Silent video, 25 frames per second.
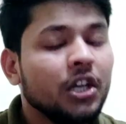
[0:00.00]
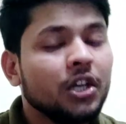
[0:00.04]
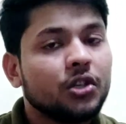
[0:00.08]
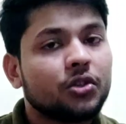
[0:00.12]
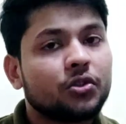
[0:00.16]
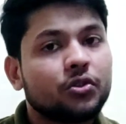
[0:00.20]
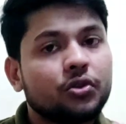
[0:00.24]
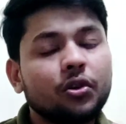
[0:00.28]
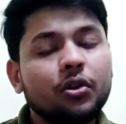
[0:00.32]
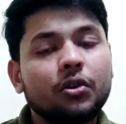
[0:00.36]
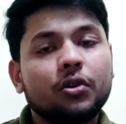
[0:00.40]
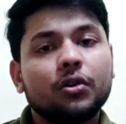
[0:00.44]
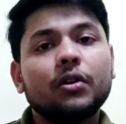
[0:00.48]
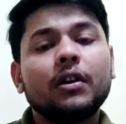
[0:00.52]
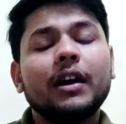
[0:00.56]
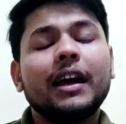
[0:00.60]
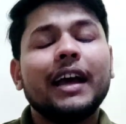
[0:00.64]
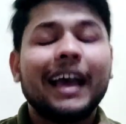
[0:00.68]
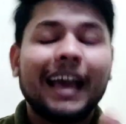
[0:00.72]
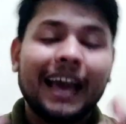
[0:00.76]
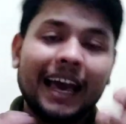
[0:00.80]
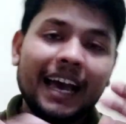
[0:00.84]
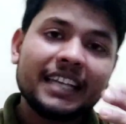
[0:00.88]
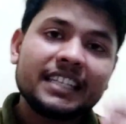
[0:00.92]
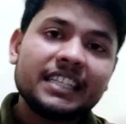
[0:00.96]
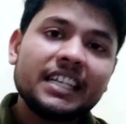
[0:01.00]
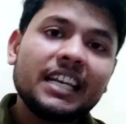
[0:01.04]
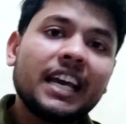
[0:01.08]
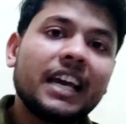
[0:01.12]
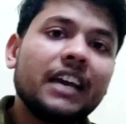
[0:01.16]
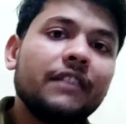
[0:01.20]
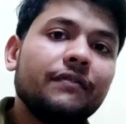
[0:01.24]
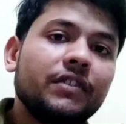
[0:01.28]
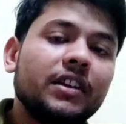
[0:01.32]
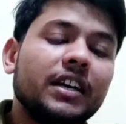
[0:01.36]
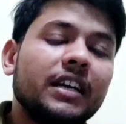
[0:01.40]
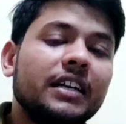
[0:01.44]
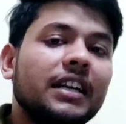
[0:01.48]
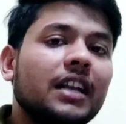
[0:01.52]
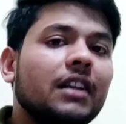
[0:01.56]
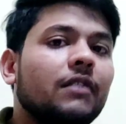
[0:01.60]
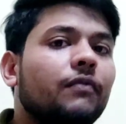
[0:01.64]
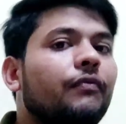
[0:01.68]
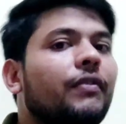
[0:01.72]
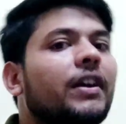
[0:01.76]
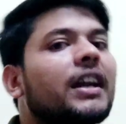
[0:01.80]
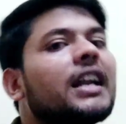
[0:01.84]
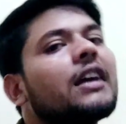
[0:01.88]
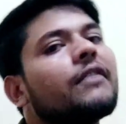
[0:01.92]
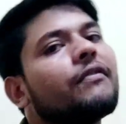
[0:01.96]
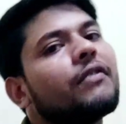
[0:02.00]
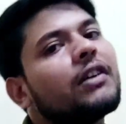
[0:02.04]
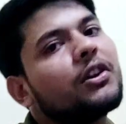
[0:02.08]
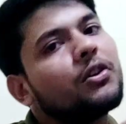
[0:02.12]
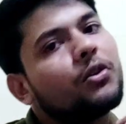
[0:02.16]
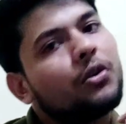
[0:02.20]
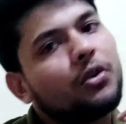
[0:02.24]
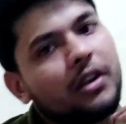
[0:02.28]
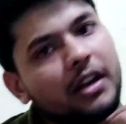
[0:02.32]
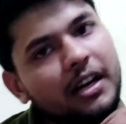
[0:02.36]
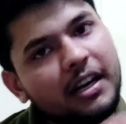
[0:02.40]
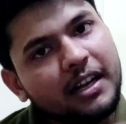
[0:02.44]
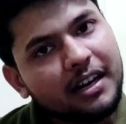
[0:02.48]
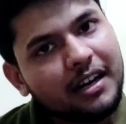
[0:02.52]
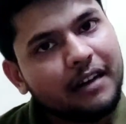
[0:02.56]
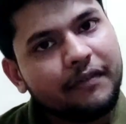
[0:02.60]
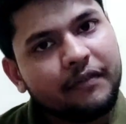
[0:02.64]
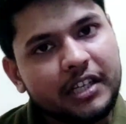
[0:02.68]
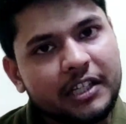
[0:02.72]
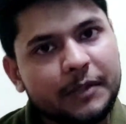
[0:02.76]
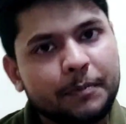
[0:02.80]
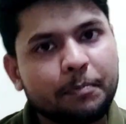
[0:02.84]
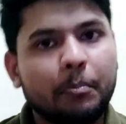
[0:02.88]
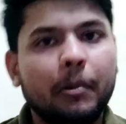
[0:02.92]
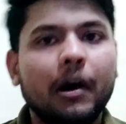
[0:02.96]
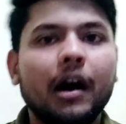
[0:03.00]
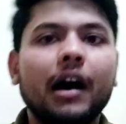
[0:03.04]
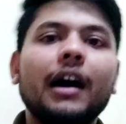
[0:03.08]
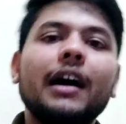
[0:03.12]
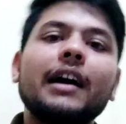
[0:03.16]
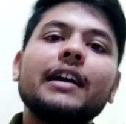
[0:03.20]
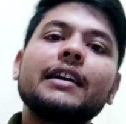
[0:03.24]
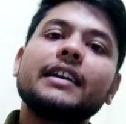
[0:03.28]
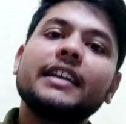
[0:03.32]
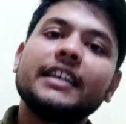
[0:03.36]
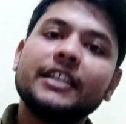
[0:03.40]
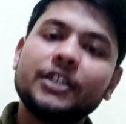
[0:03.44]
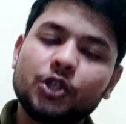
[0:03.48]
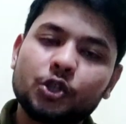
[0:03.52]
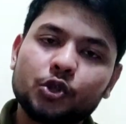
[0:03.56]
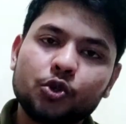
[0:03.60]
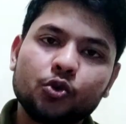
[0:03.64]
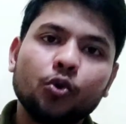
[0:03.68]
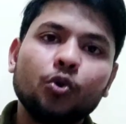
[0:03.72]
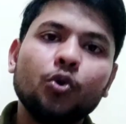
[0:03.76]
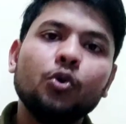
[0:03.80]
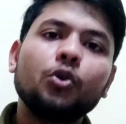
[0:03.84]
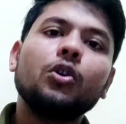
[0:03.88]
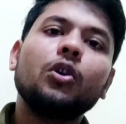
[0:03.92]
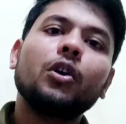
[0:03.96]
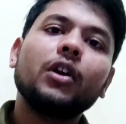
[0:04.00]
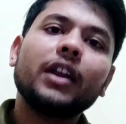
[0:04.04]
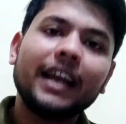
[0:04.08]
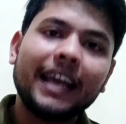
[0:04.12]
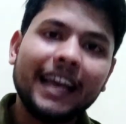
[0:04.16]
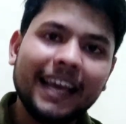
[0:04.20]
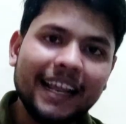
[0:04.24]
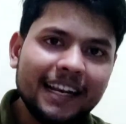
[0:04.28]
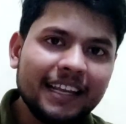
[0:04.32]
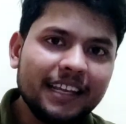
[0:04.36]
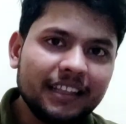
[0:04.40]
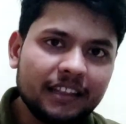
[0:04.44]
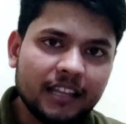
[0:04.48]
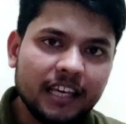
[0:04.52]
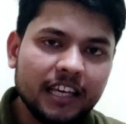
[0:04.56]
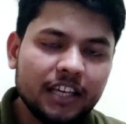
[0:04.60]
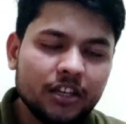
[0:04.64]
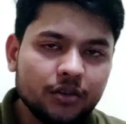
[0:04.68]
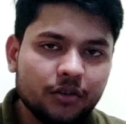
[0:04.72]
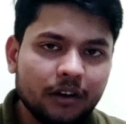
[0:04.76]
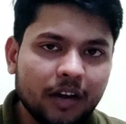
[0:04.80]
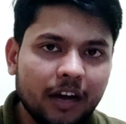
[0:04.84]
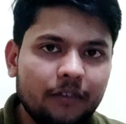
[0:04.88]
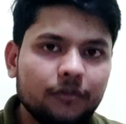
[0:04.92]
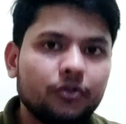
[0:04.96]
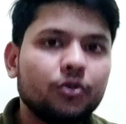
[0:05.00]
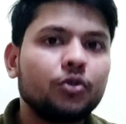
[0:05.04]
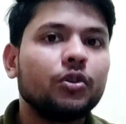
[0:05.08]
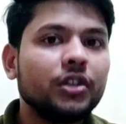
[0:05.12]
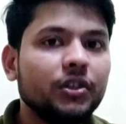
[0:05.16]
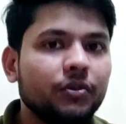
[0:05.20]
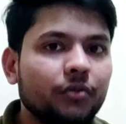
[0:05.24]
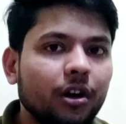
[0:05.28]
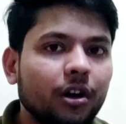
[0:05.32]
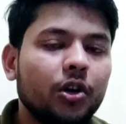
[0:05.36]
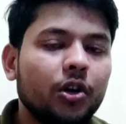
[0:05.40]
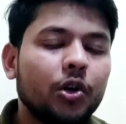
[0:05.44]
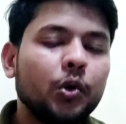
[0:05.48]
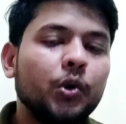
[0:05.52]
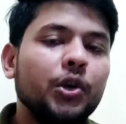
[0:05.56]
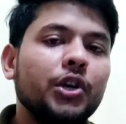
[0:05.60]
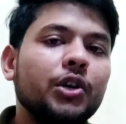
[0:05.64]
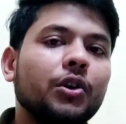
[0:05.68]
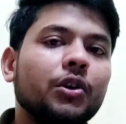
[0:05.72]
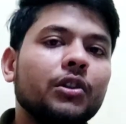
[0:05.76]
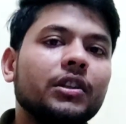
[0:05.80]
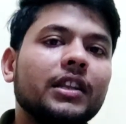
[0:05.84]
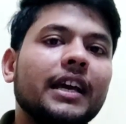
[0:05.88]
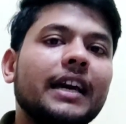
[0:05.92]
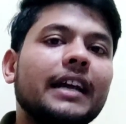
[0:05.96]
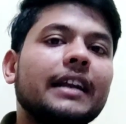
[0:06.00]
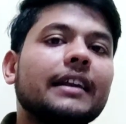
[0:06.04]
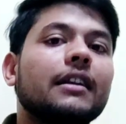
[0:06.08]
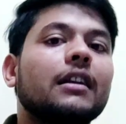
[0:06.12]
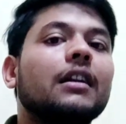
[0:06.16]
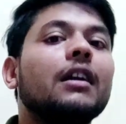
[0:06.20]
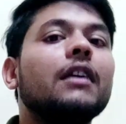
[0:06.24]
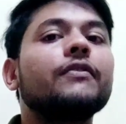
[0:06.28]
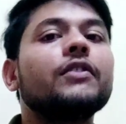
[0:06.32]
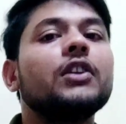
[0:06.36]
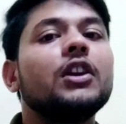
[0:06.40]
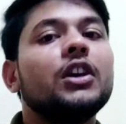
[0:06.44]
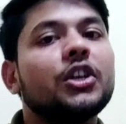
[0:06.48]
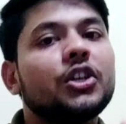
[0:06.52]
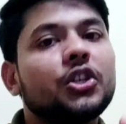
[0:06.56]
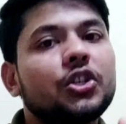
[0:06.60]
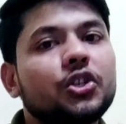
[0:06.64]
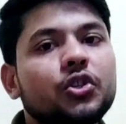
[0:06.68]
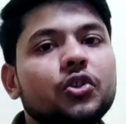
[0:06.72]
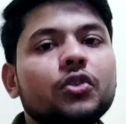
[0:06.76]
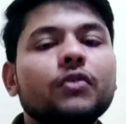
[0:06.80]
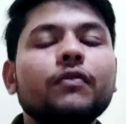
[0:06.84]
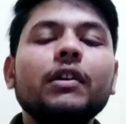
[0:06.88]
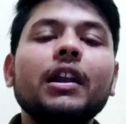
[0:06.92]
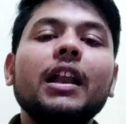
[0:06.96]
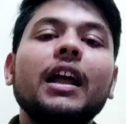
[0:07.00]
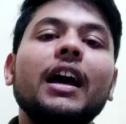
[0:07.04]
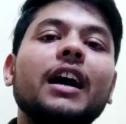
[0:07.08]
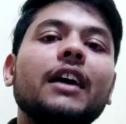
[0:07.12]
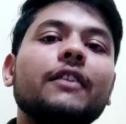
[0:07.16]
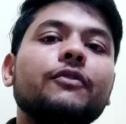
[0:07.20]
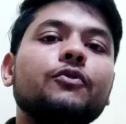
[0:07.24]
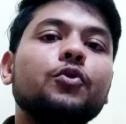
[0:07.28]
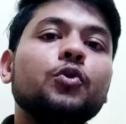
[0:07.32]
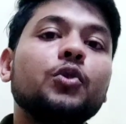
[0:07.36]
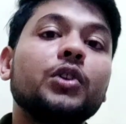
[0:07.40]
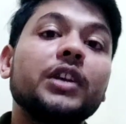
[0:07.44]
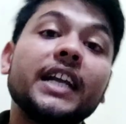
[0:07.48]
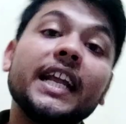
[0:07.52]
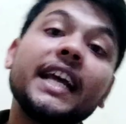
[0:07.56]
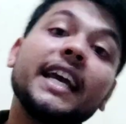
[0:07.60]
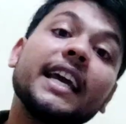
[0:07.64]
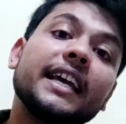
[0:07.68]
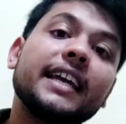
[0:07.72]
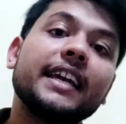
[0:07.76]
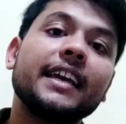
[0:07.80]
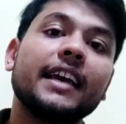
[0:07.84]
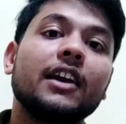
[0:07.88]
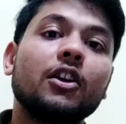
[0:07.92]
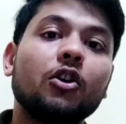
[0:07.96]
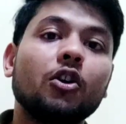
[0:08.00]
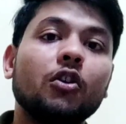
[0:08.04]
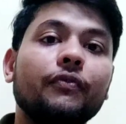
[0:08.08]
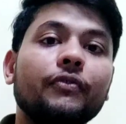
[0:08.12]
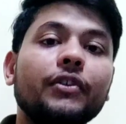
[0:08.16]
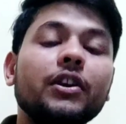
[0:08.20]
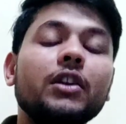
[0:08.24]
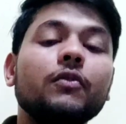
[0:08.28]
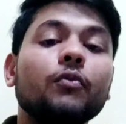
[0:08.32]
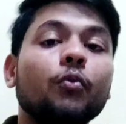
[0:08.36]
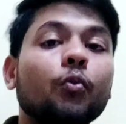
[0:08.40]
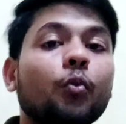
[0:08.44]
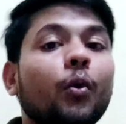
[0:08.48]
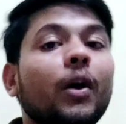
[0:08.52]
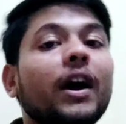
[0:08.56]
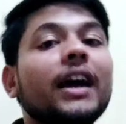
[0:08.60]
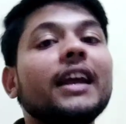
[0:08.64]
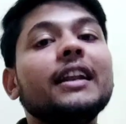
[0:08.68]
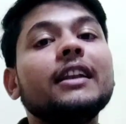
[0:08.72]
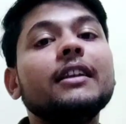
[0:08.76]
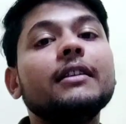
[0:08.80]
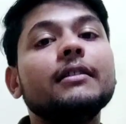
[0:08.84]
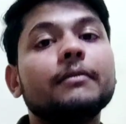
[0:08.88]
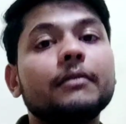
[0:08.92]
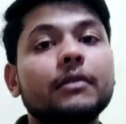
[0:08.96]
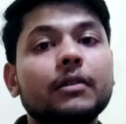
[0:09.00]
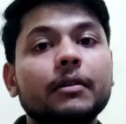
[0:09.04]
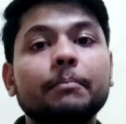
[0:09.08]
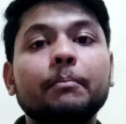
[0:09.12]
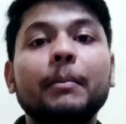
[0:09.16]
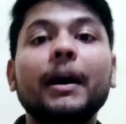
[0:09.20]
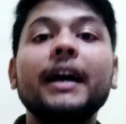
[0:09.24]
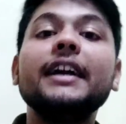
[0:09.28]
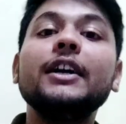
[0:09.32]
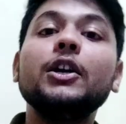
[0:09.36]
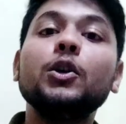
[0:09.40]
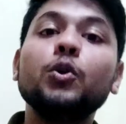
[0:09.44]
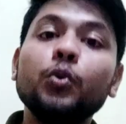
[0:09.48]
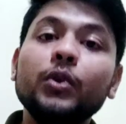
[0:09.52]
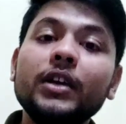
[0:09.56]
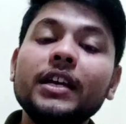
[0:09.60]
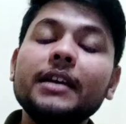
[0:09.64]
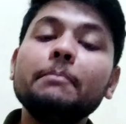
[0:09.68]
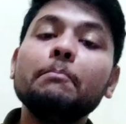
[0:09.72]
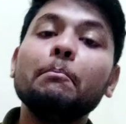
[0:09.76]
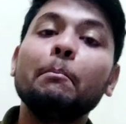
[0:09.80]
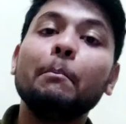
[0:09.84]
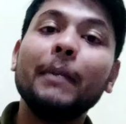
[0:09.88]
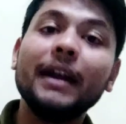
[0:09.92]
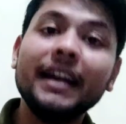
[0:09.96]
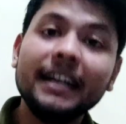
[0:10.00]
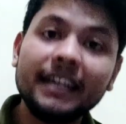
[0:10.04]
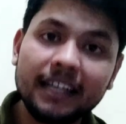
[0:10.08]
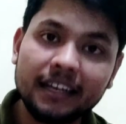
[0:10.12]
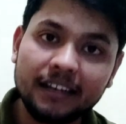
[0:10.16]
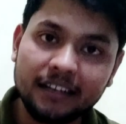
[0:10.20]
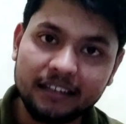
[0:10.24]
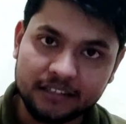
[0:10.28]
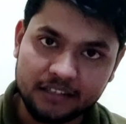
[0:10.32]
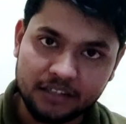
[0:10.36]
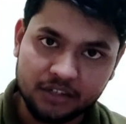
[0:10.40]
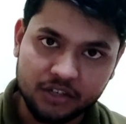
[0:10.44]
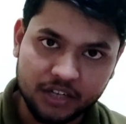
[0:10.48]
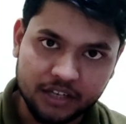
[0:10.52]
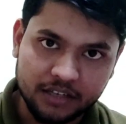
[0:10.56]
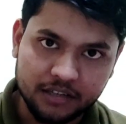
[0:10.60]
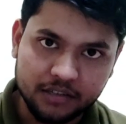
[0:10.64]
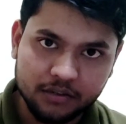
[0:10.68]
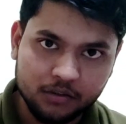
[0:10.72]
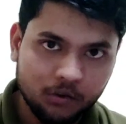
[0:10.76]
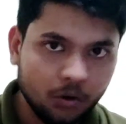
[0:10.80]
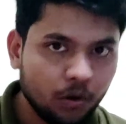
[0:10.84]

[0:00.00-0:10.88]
So as an aviator, whenever your aircraft is parked, stored, or anything you are doing on the aircraft, you will have to take care of it while by doing maintenance checks.